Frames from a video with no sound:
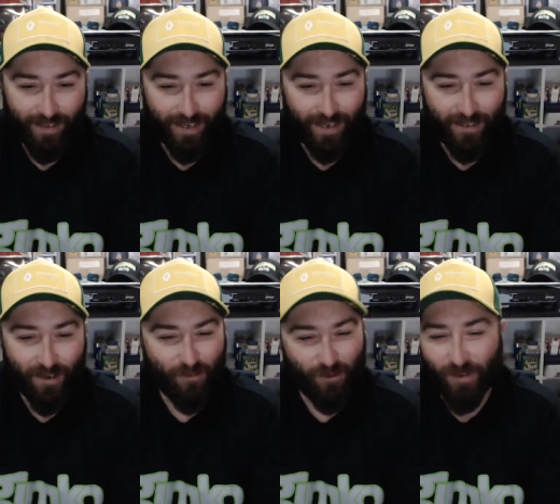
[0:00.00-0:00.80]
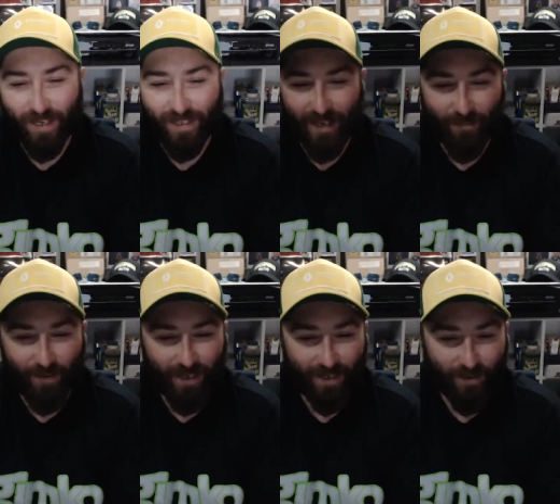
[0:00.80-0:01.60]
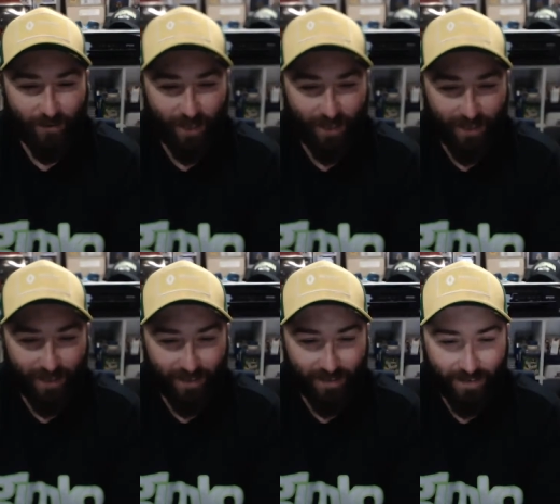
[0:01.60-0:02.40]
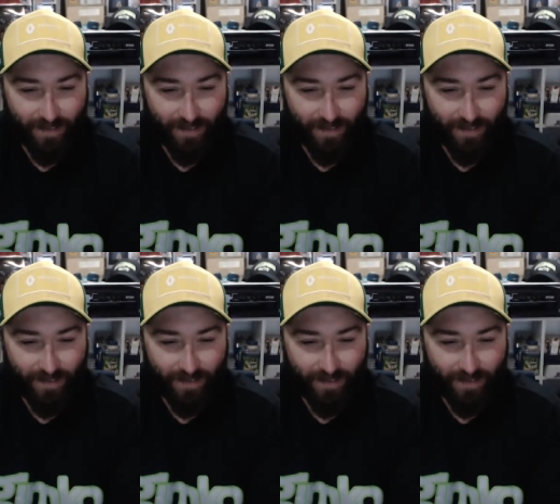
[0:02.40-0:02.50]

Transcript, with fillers: Yeah, Dom's always happy. That's the way to go.